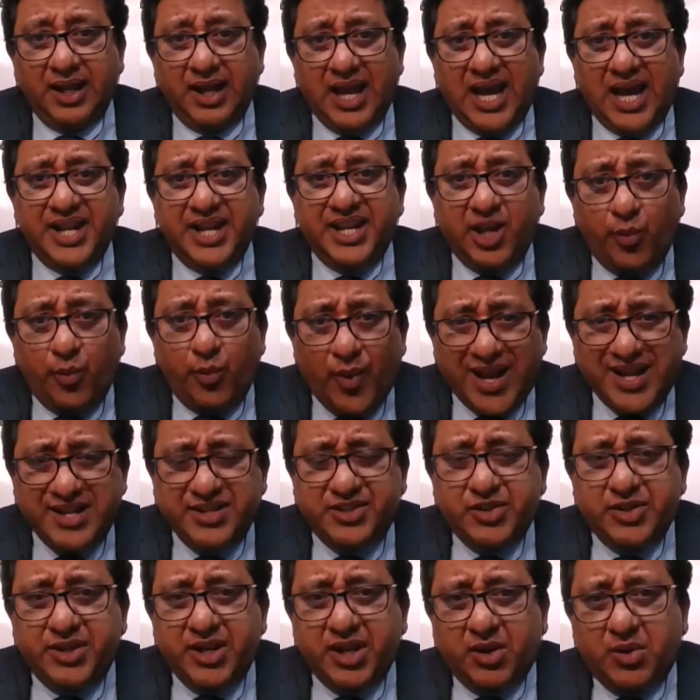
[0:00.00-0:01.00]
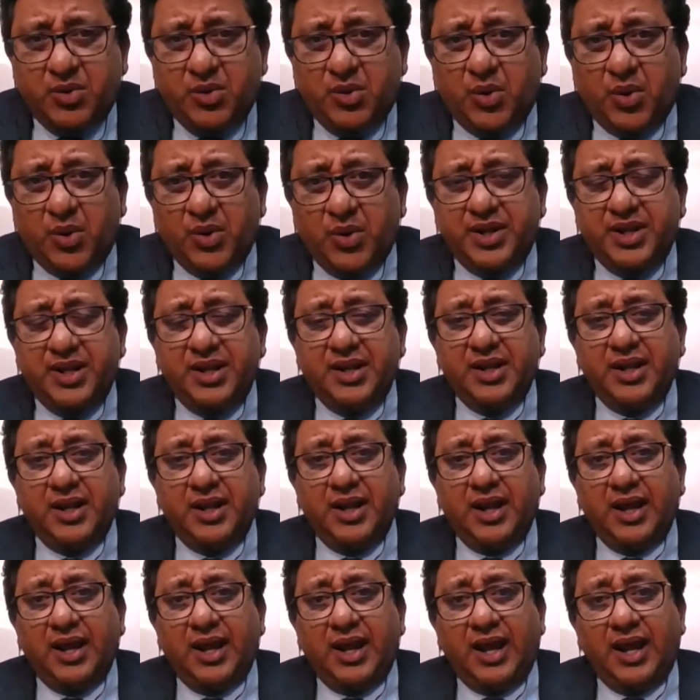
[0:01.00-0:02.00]
And they went to the court
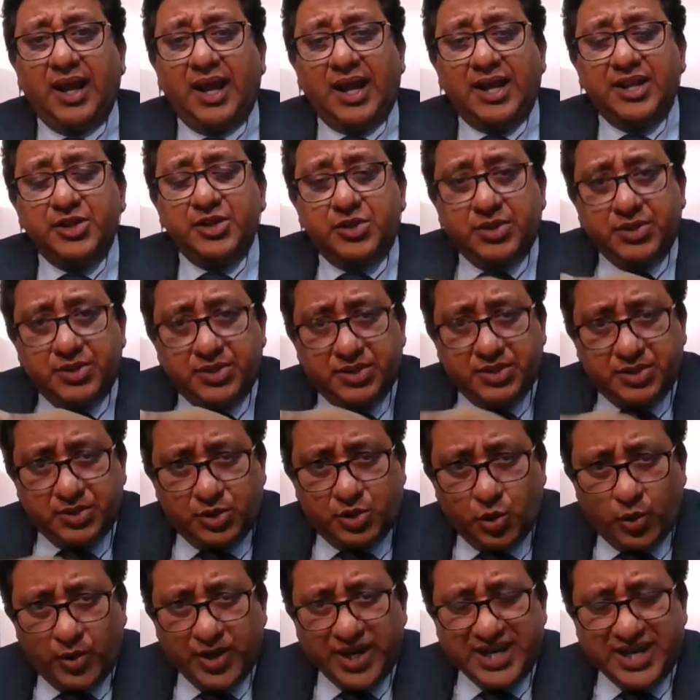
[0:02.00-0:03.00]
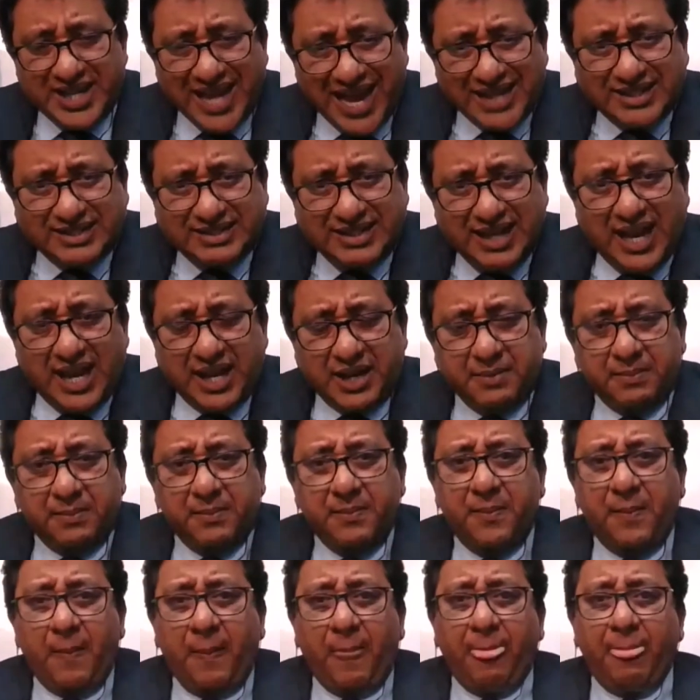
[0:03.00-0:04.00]
during that
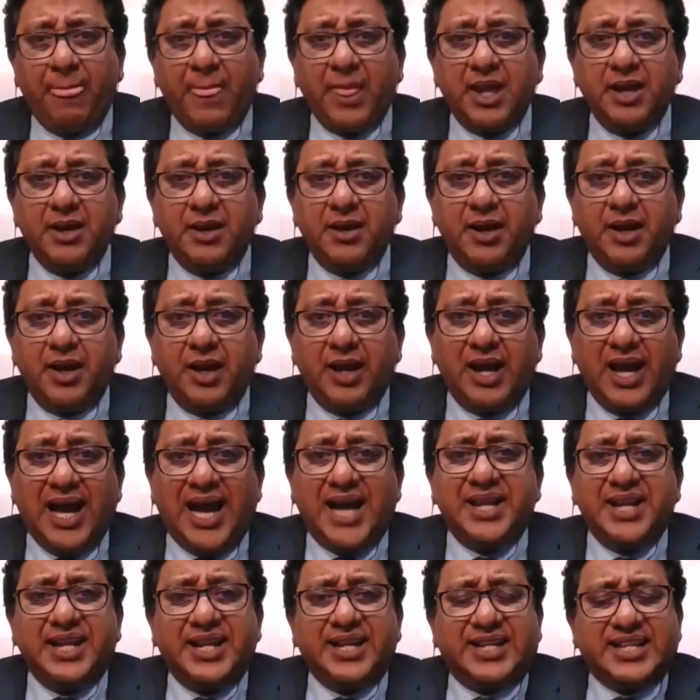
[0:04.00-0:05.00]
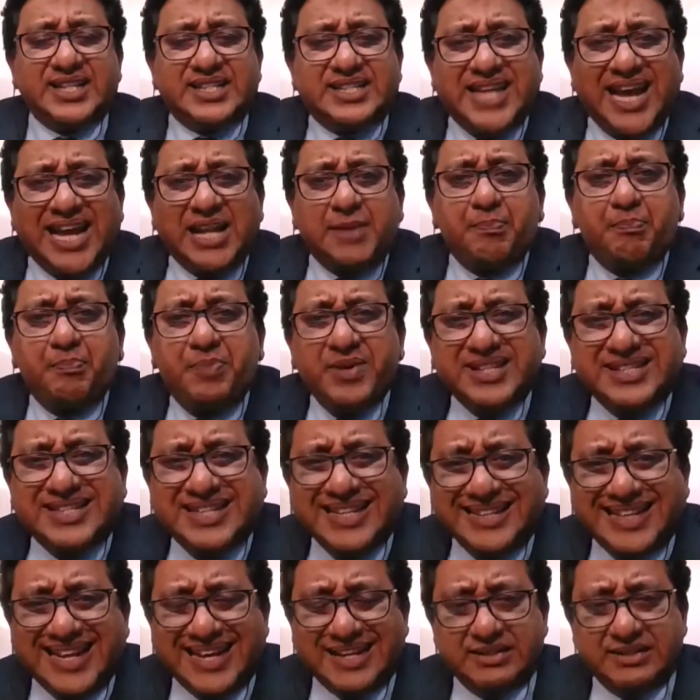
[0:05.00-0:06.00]
time, and it is that
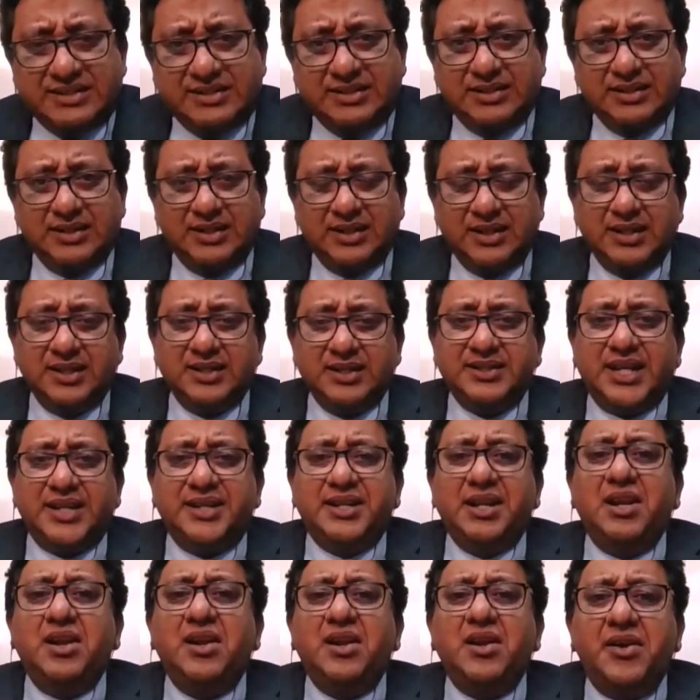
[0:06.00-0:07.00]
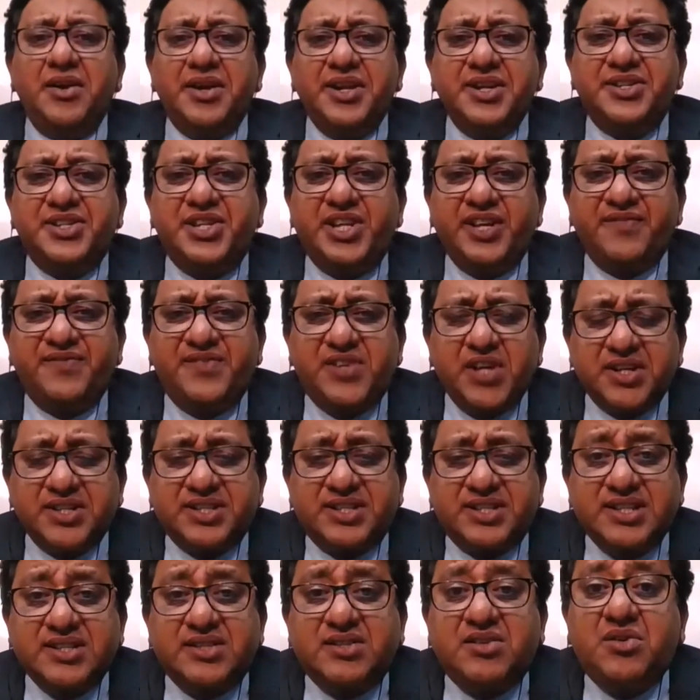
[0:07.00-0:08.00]
precedent that the learned Chief
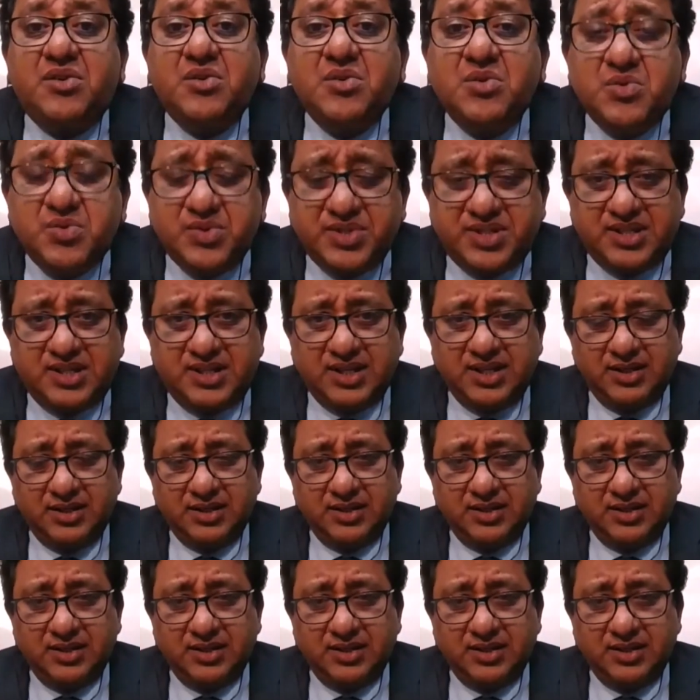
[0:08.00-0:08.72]
Justice used